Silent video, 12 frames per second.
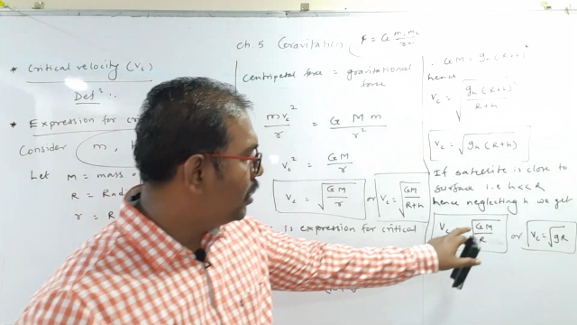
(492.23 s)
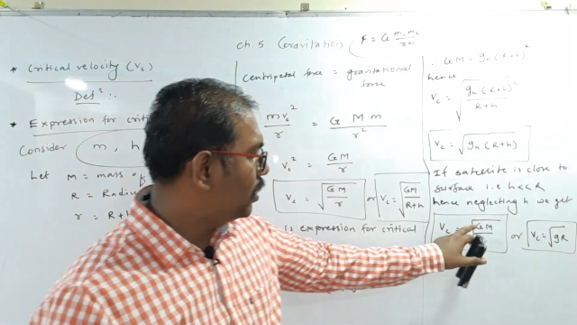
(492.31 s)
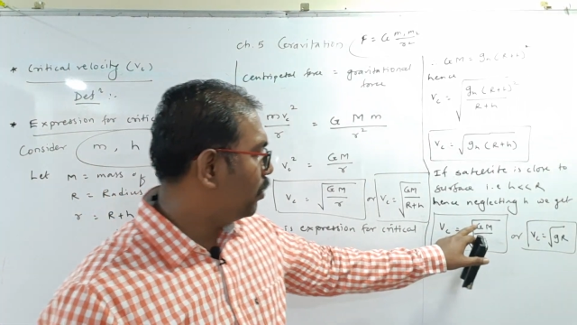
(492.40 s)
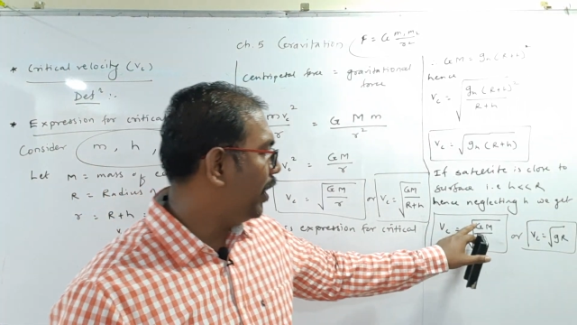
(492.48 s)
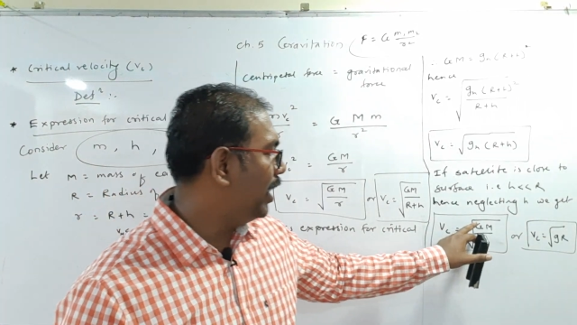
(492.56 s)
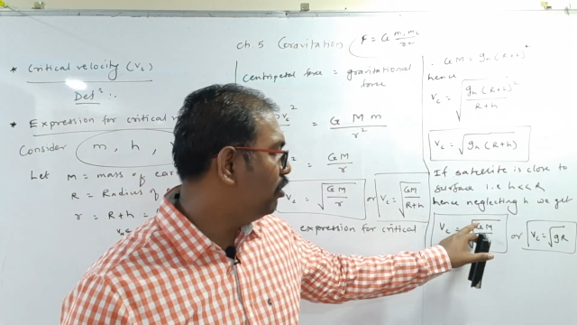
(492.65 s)

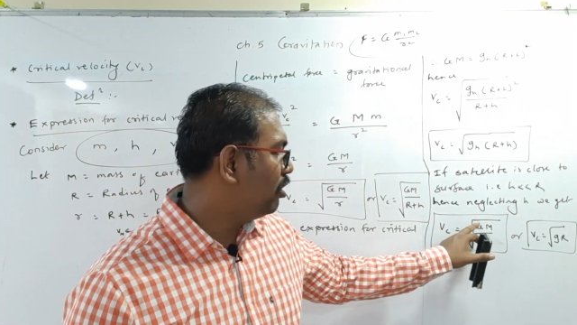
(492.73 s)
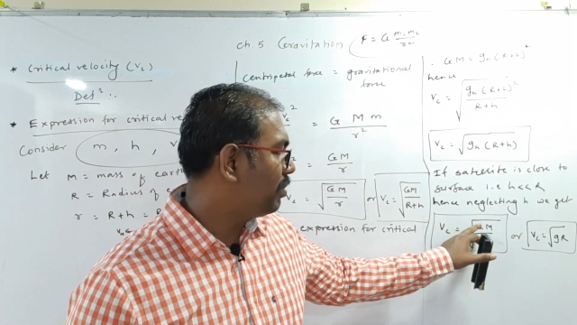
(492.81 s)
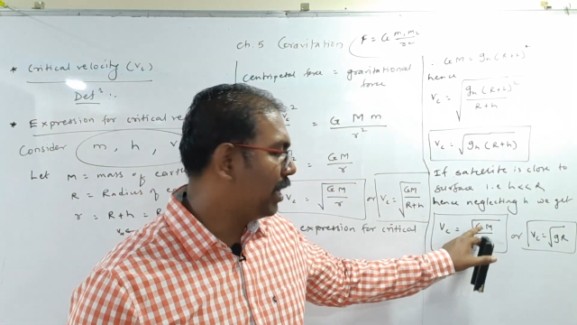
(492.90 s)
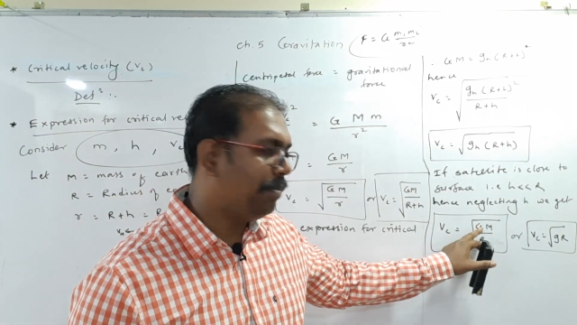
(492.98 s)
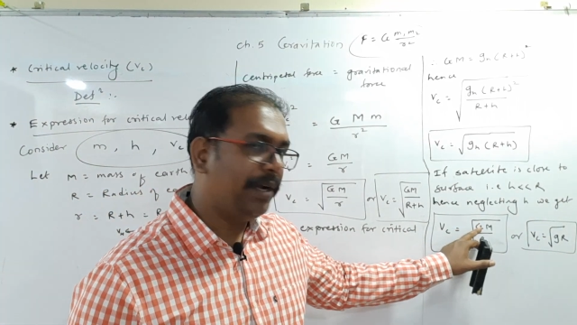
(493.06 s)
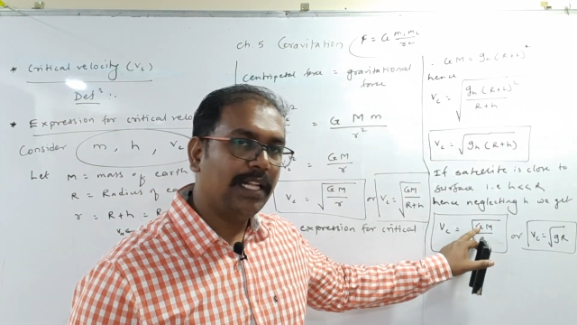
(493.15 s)
the value of
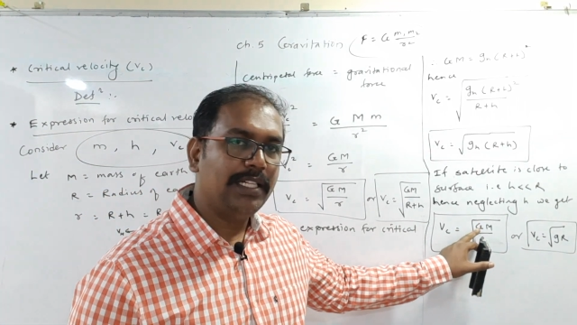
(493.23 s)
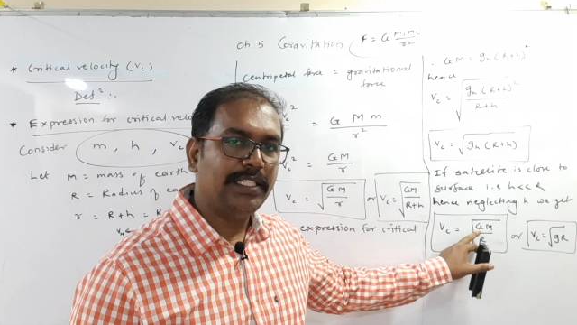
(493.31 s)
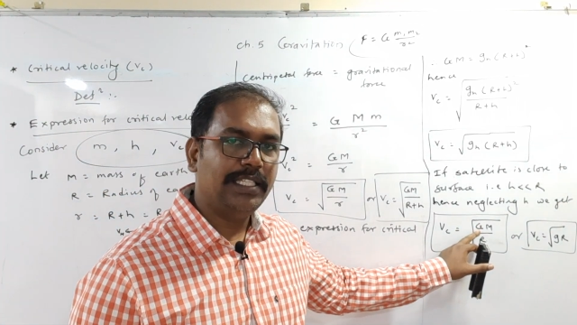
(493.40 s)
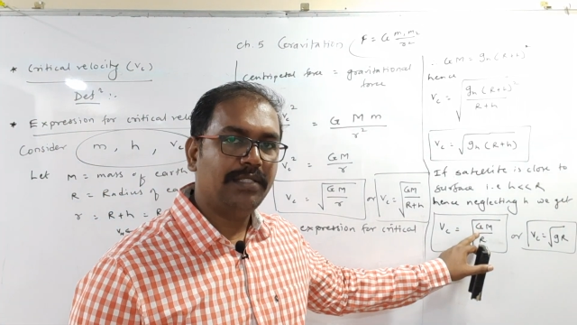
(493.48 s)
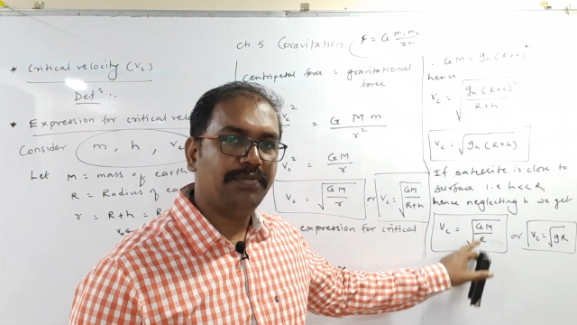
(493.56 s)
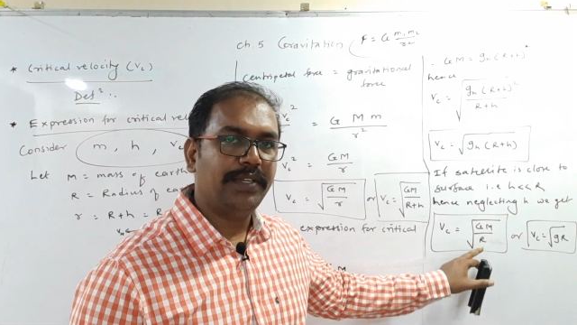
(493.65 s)
capital G
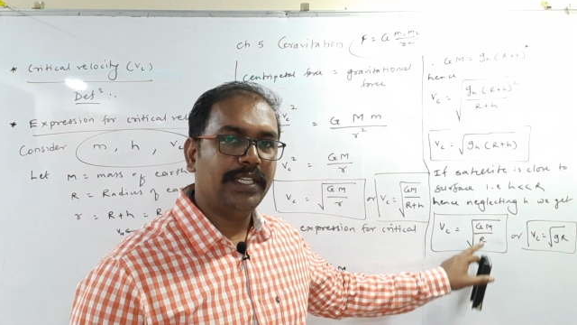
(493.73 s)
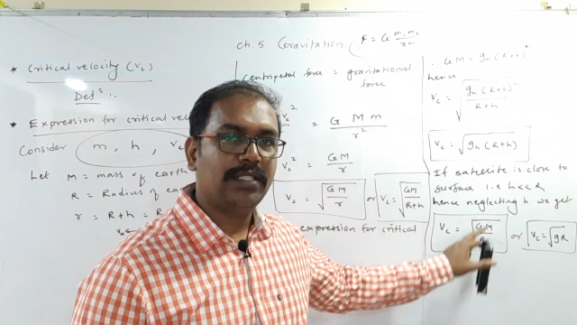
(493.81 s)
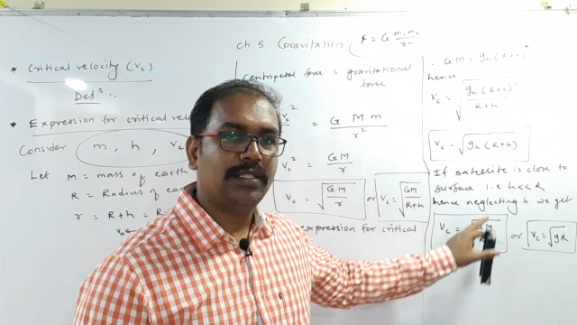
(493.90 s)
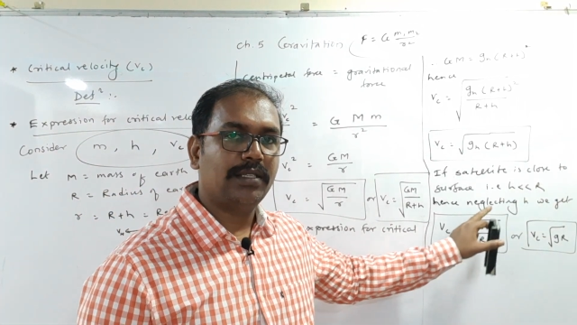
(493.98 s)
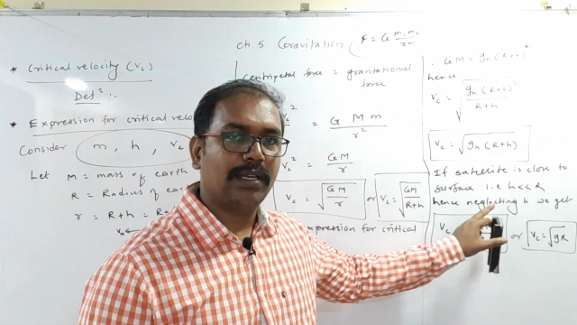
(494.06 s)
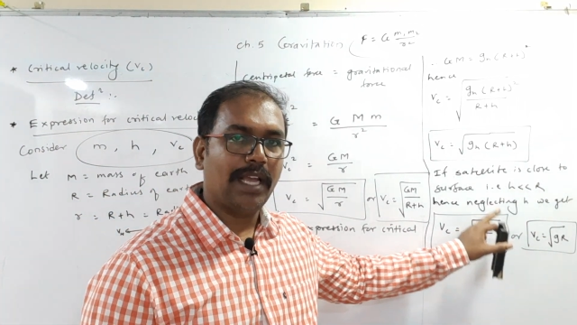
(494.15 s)
is
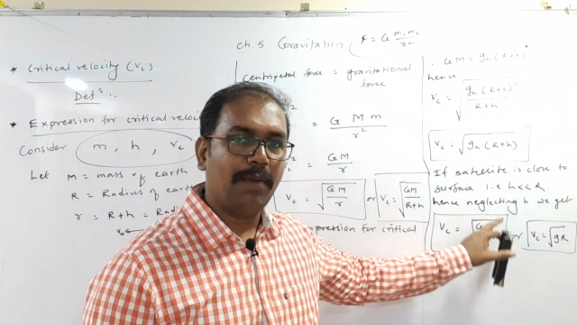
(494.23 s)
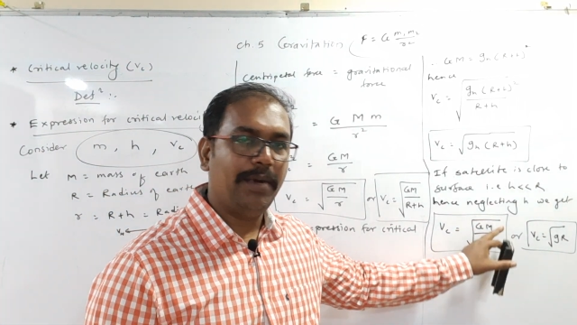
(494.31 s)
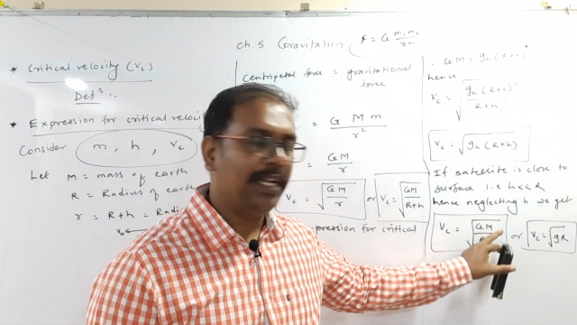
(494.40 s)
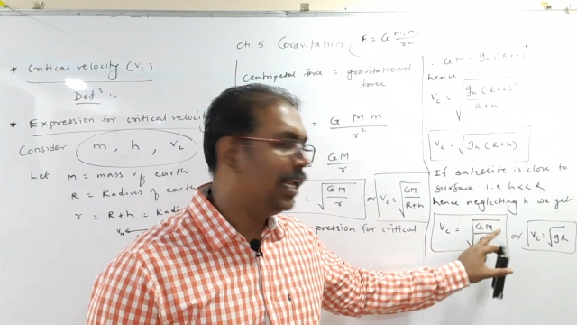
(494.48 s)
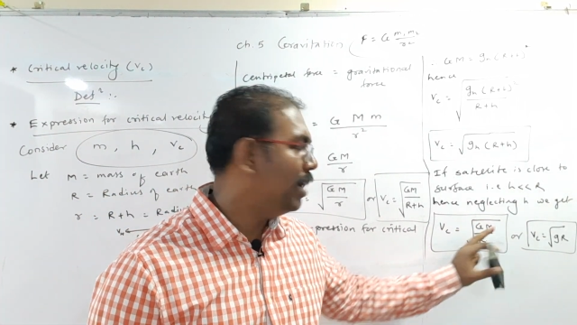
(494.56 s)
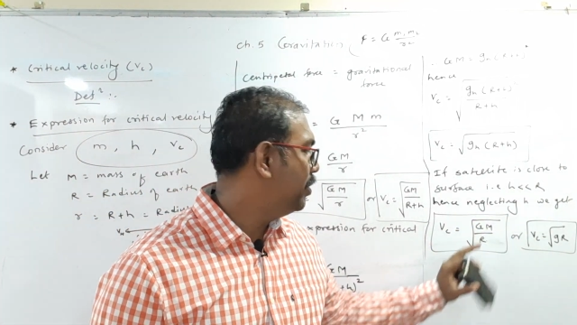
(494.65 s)
fixed,
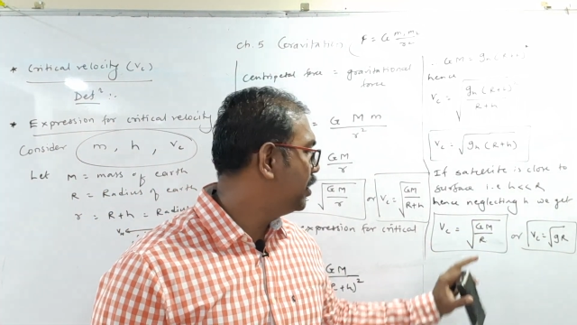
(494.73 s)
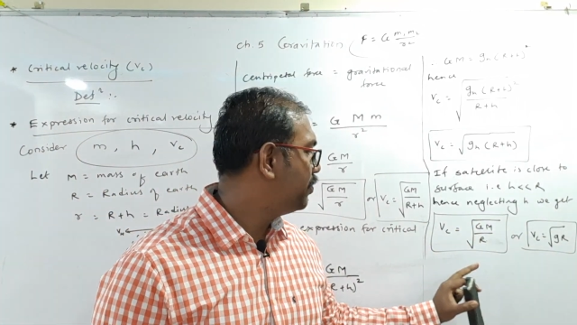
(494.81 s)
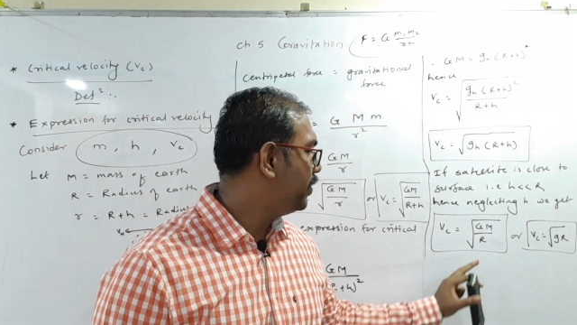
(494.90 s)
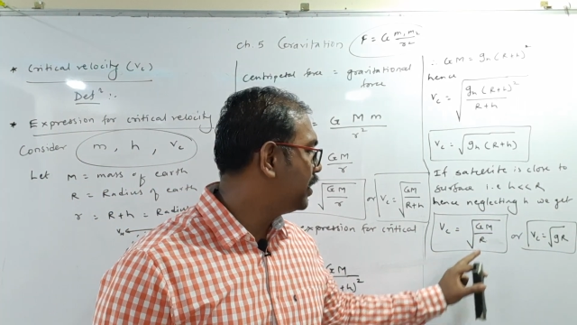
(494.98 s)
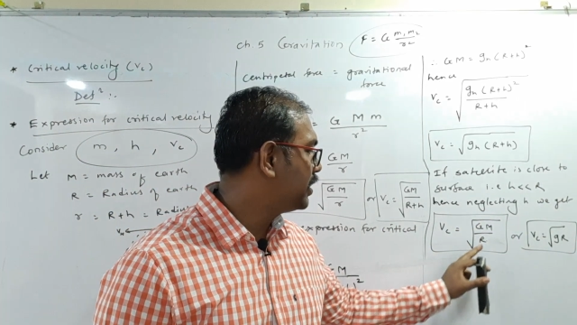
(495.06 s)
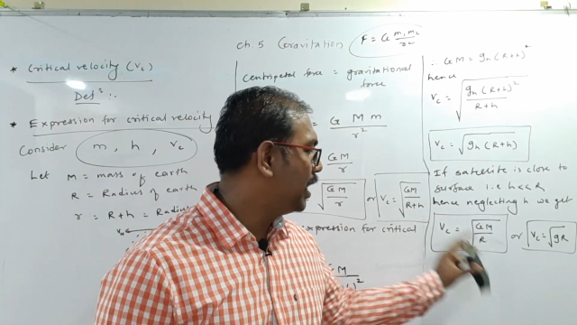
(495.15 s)
capital M is fixed,